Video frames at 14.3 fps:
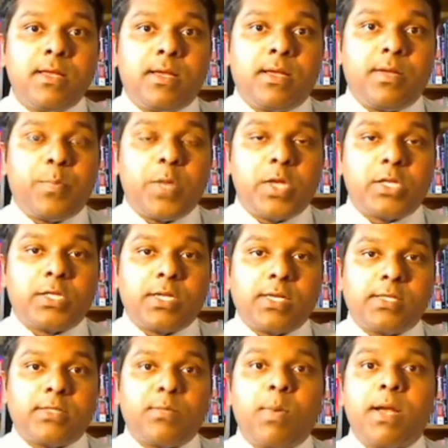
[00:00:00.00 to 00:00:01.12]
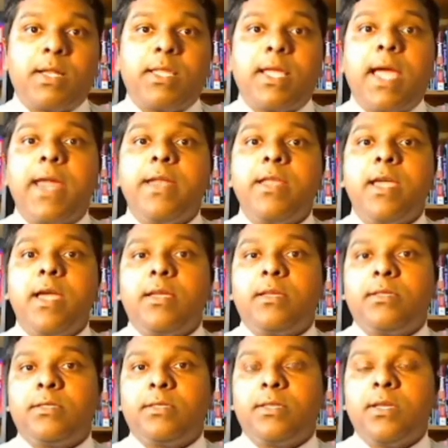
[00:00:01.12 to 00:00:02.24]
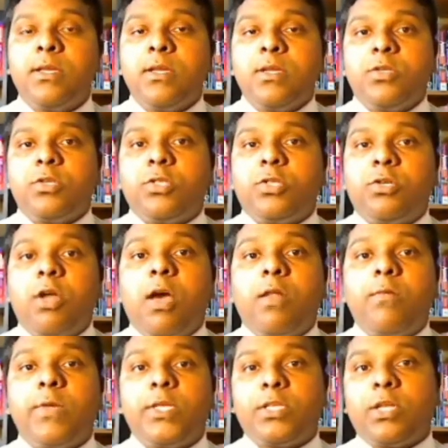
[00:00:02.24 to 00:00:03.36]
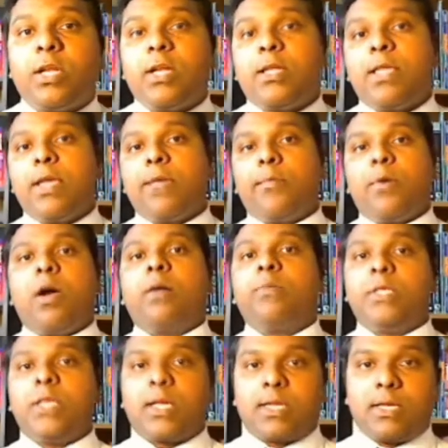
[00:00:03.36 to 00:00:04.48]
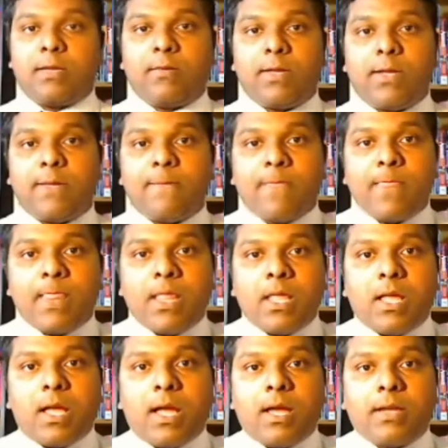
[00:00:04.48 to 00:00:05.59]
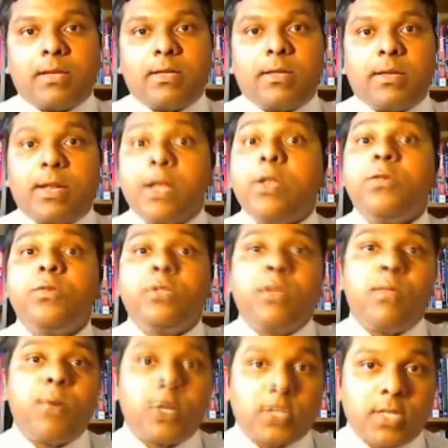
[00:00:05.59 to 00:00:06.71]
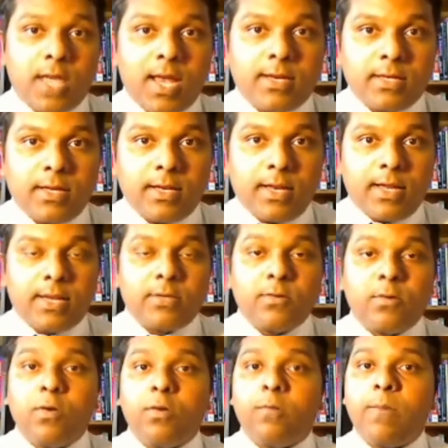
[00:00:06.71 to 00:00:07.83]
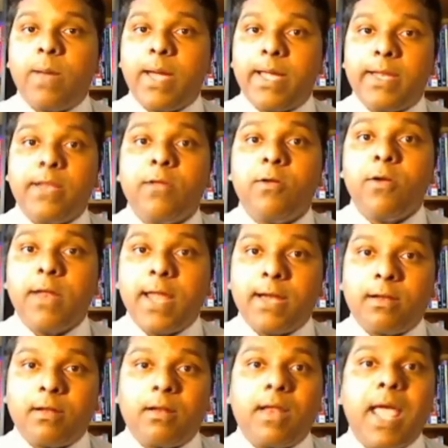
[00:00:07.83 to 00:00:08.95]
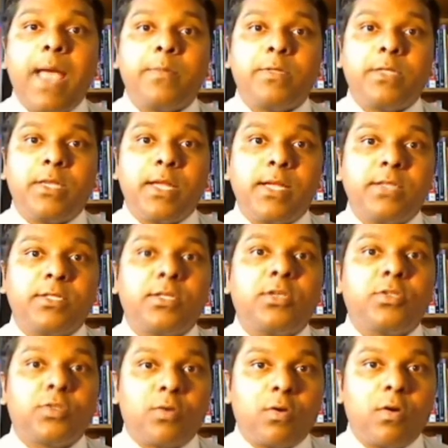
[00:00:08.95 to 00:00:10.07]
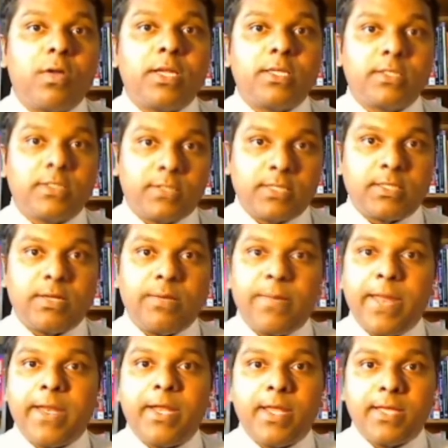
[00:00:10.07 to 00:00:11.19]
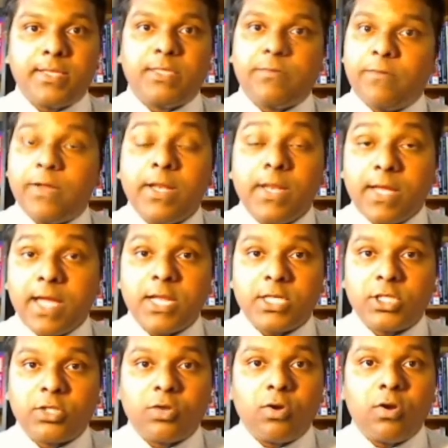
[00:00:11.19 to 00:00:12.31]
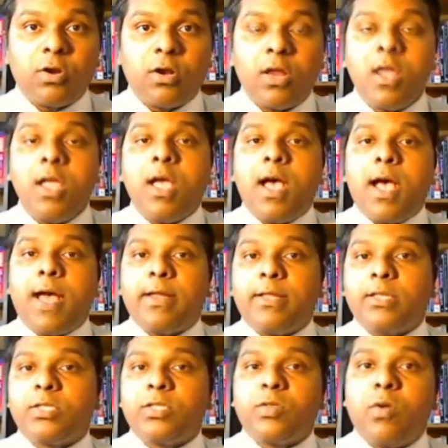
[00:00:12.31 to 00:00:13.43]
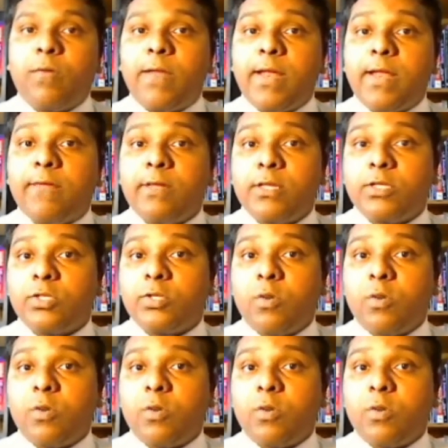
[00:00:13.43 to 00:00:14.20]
uh, patients but the idea is you should always treat them objectively and uh, reduce the mortality rate. You go by neonatal abstinence scoring system, NAS Finnegan score, and the sco whenever the